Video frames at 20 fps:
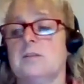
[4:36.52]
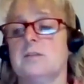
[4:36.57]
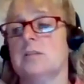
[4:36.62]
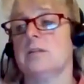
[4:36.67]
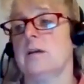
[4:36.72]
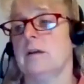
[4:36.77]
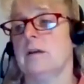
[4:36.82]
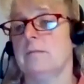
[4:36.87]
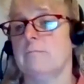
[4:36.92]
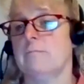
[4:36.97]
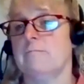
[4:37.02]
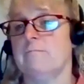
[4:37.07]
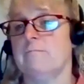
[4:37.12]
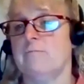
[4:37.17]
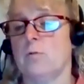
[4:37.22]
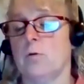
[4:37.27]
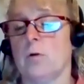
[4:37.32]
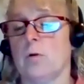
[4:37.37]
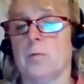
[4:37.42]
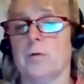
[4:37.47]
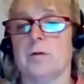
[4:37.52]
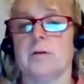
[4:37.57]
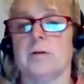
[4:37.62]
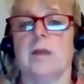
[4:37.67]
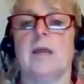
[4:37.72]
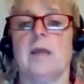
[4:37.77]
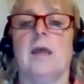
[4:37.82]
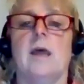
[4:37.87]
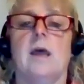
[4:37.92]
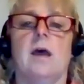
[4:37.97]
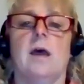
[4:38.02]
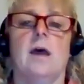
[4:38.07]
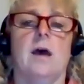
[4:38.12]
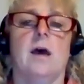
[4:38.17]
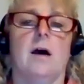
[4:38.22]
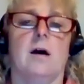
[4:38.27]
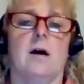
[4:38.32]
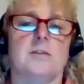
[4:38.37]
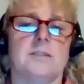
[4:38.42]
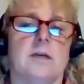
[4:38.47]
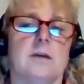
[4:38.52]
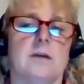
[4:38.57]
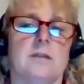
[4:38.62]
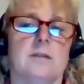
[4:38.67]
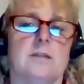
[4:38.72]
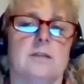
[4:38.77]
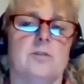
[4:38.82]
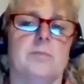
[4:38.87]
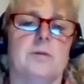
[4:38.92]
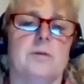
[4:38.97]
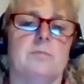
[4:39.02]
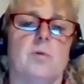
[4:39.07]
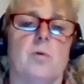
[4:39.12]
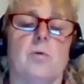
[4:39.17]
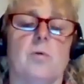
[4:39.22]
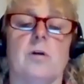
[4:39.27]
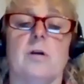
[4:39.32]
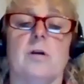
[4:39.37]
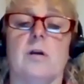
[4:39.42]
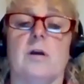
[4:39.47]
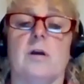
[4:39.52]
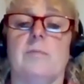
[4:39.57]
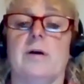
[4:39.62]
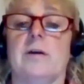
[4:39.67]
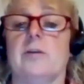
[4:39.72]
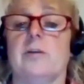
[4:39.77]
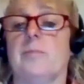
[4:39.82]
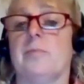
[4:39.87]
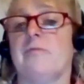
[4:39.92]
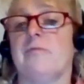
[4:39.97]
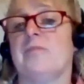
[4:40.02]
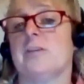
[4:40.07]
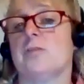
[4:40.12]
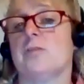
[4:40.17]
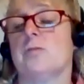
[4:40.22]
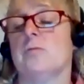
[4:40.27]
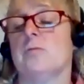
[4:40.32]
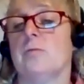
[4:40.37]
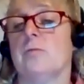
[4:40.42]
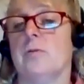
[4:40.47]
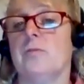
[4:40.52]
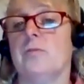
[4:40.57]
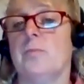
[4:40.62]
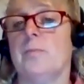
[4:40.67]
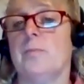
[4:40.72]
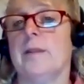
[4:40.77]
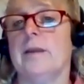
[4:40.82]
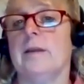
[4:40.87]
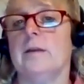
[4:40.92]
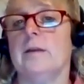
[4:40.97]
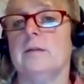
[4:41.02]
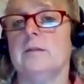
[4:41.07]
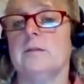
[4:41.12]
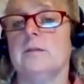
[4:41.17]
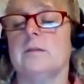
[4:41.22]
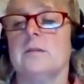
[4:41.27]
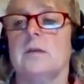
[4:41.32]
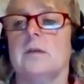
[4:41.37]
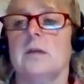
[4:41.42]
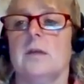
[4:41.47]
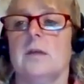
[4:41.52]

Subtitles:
time forward. I'll talk a little bit more about your professional growth plans